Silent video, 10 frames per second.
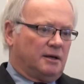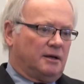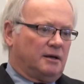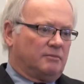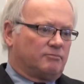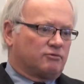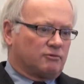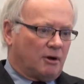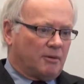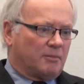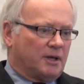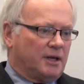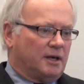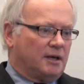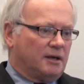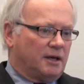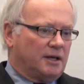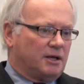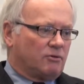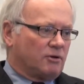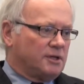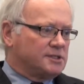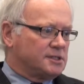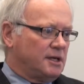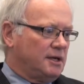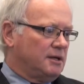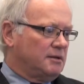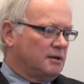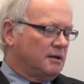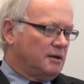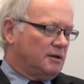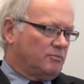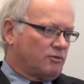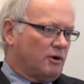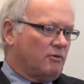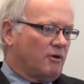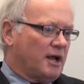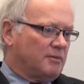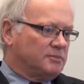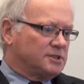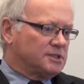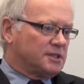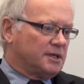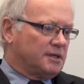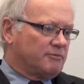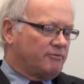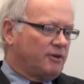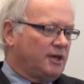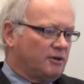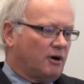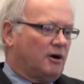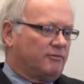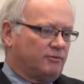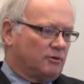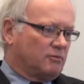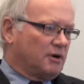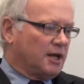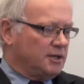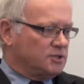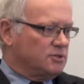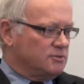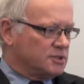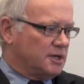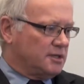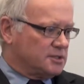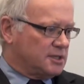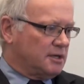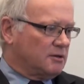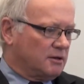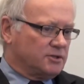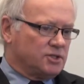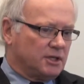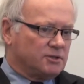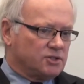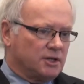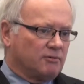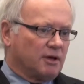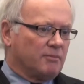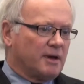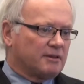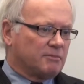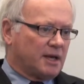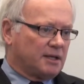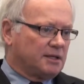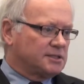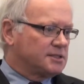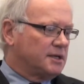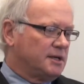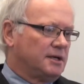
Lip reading: probably an increase in programs that feed off or relate to science, technology, engineering, and mathematics.